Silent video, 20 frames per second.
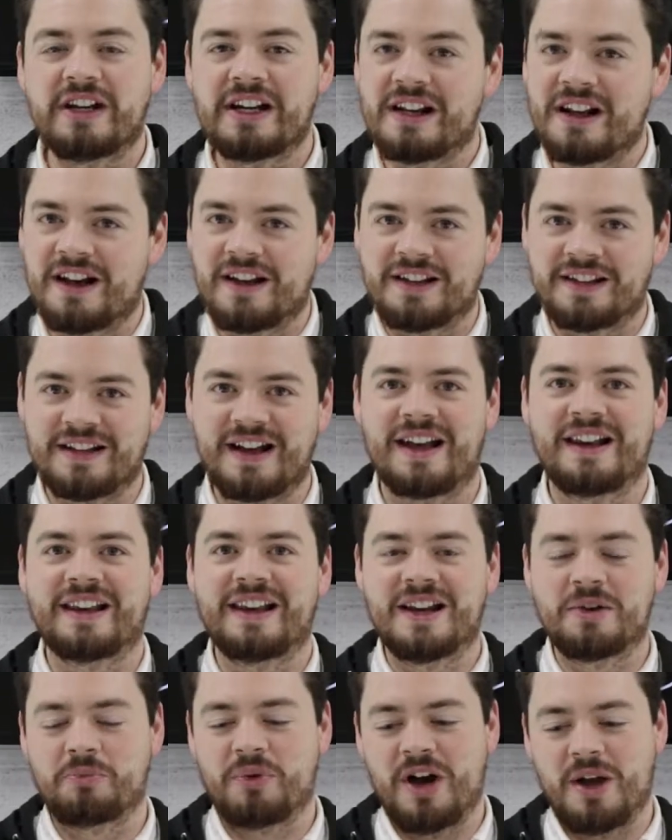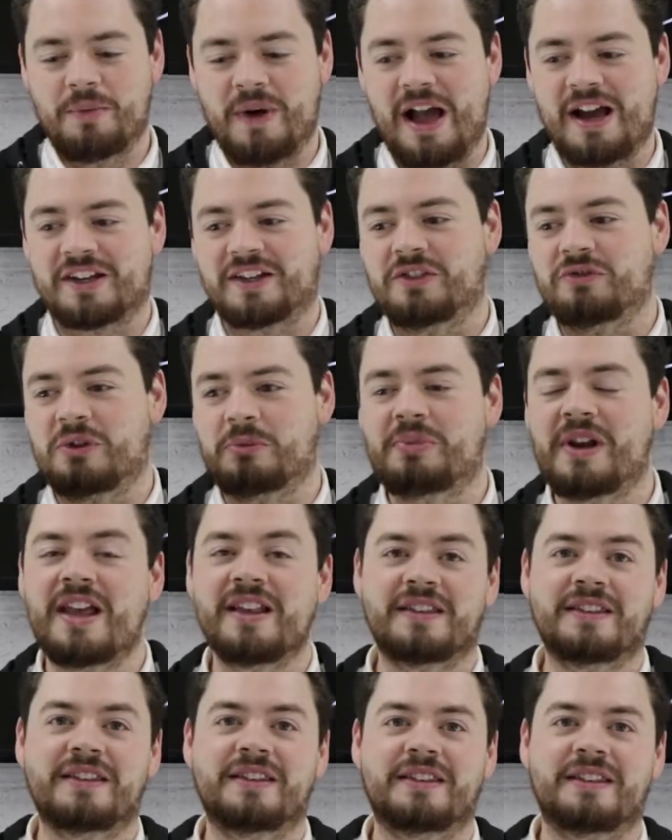realise that link pipe actually
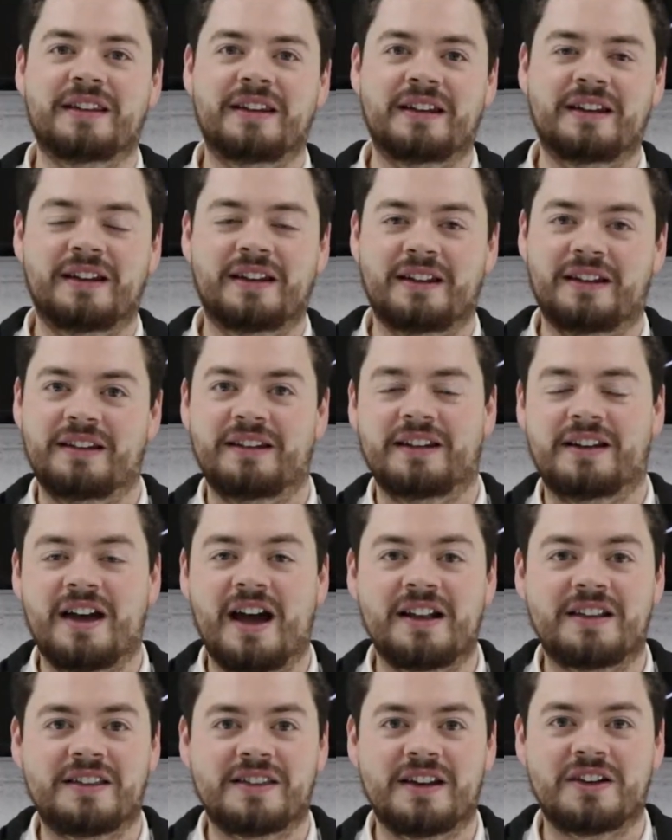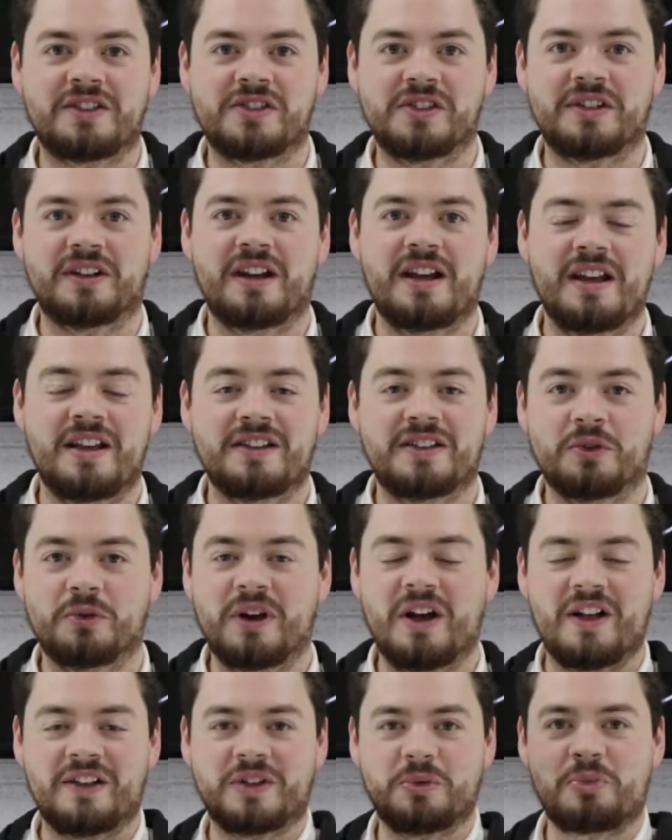replaces the Decat section, so we
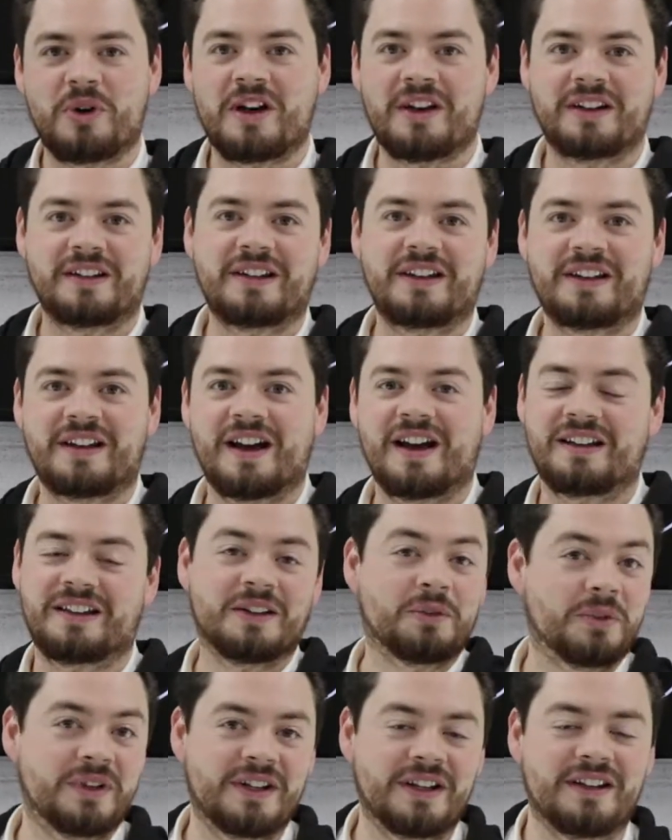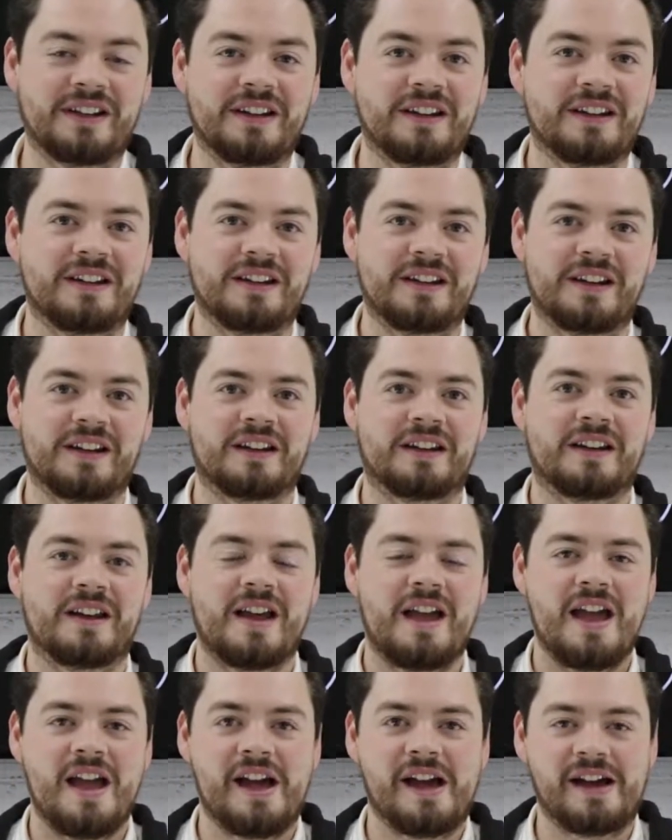also bought a Decat that we didn't need in the
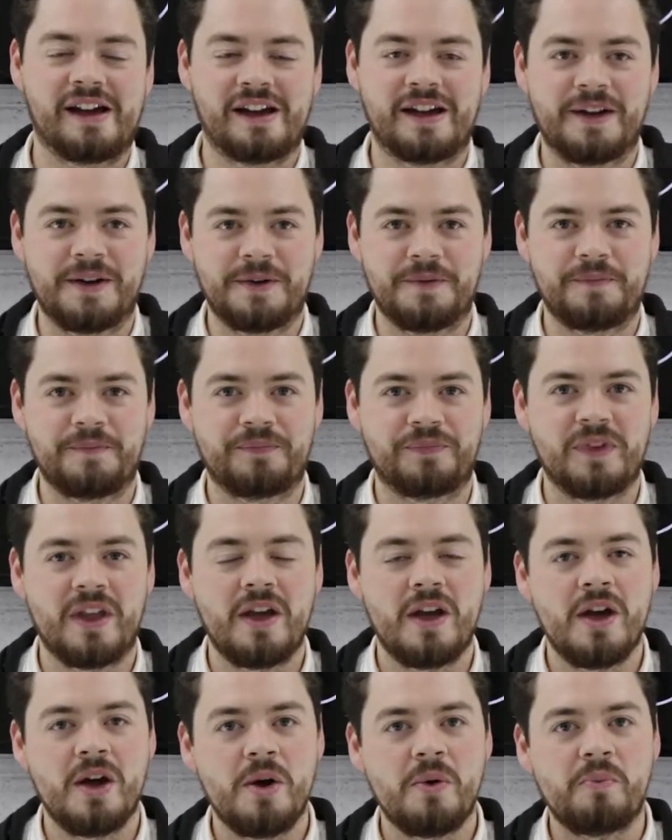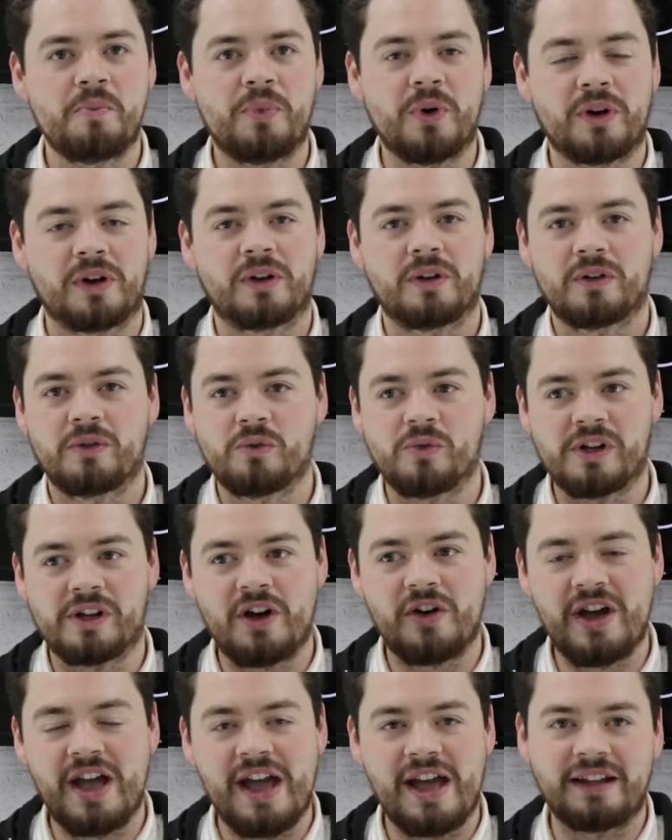end. But we'll
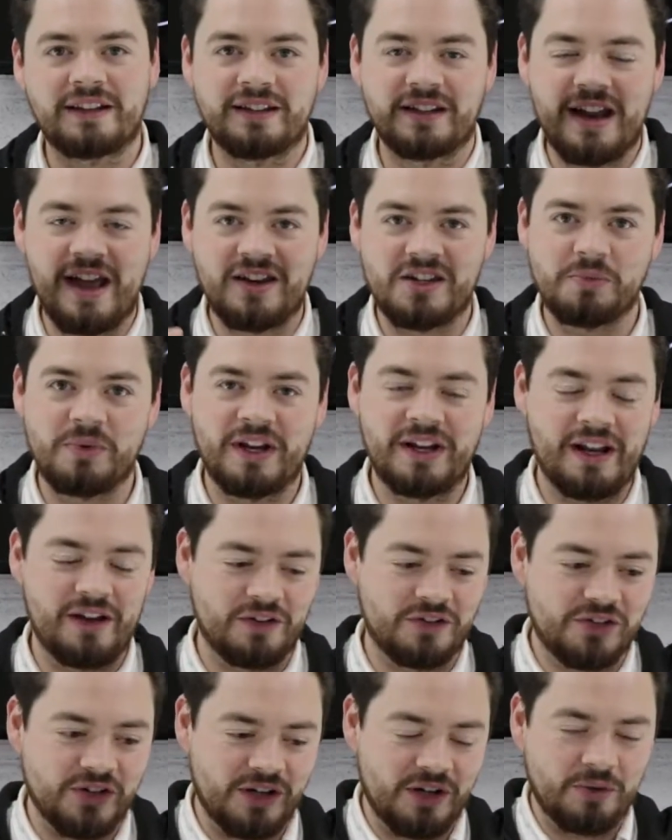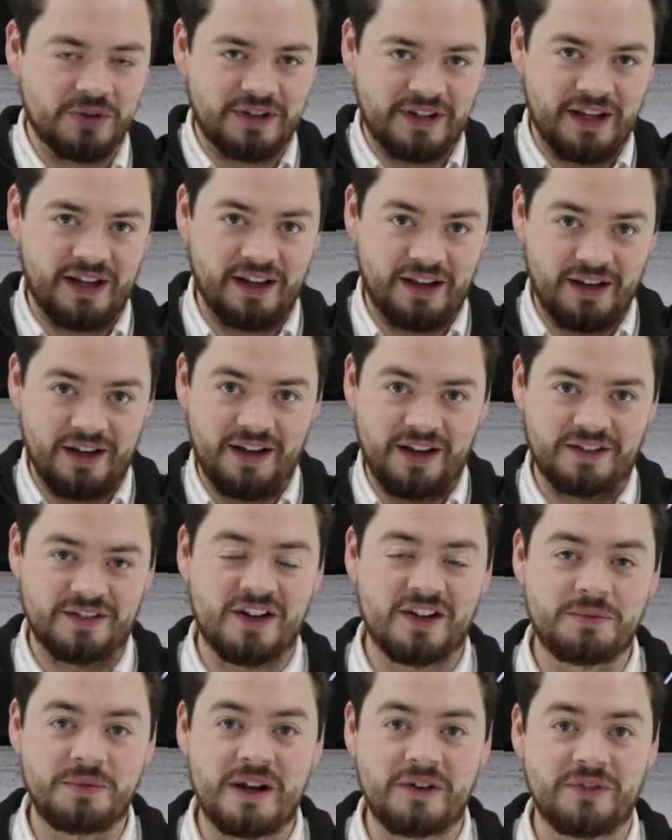go ahead to the engine bay now and show you what the
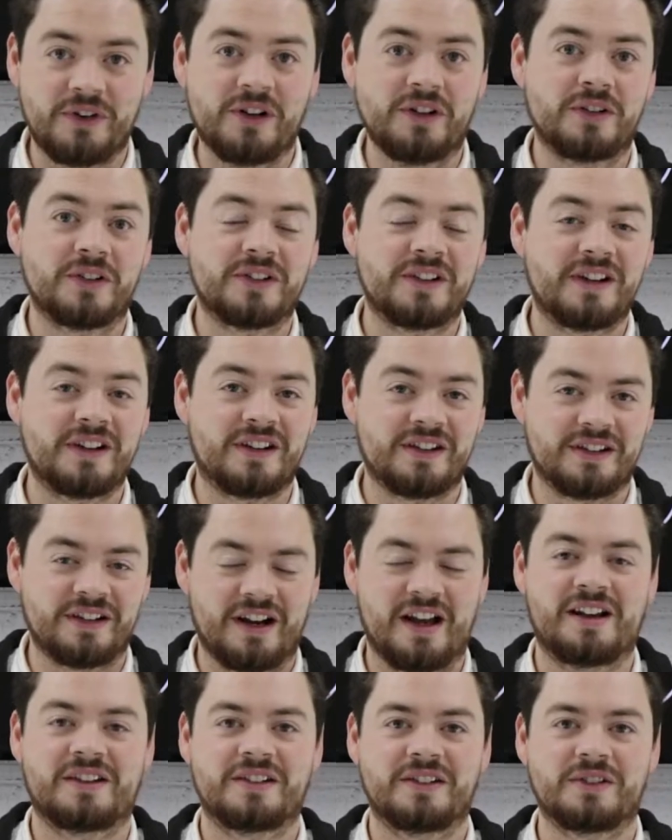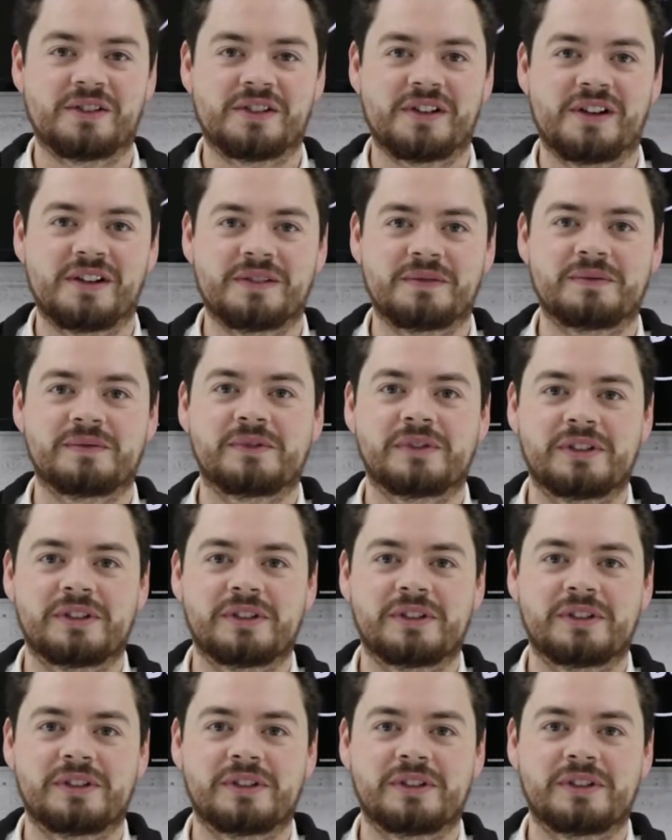exhaust manifold looks like, because it actually looks awesome.